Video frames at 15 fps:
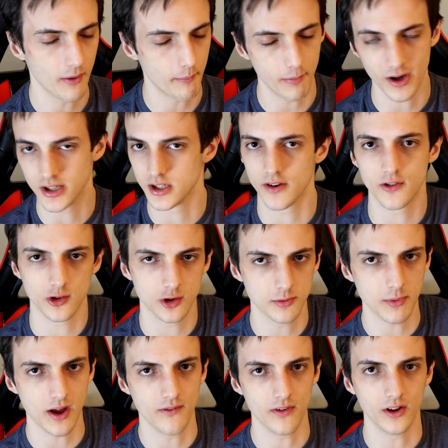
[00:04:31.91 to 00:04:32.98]
A bunch of different
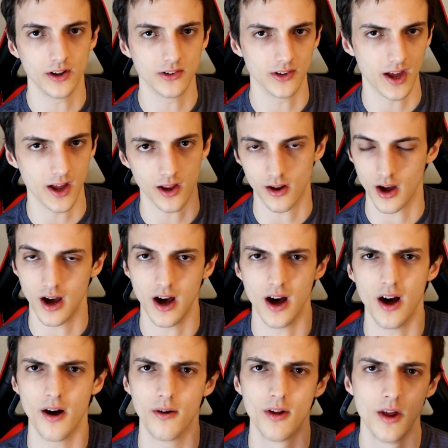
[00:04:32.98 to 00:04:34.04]
Superman villains like
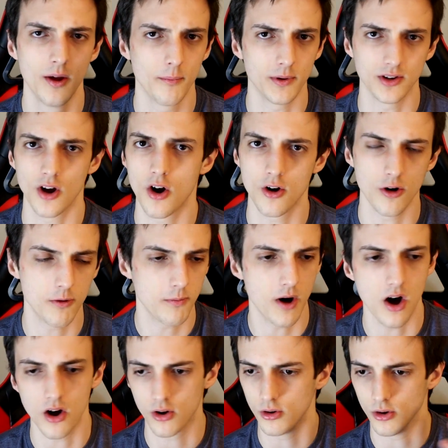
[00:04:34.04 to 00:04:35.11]
Bizarro,
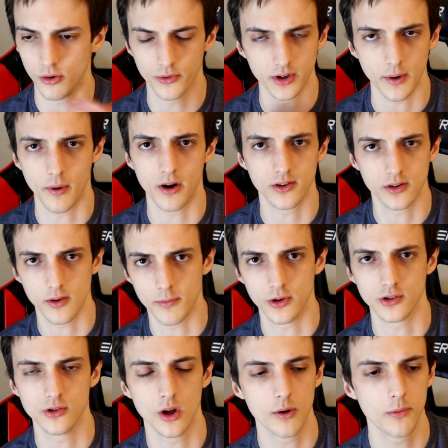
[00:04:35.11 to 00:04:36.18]
Mongol, are some of the
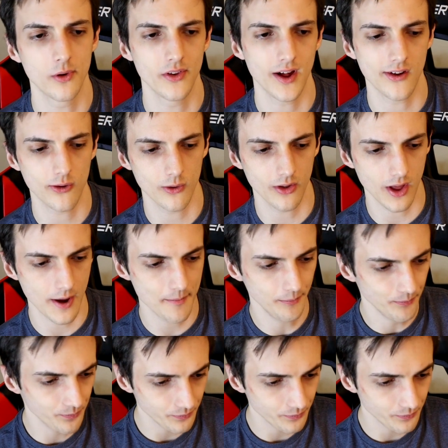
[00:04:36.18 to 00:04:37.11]
most notable in that storyline.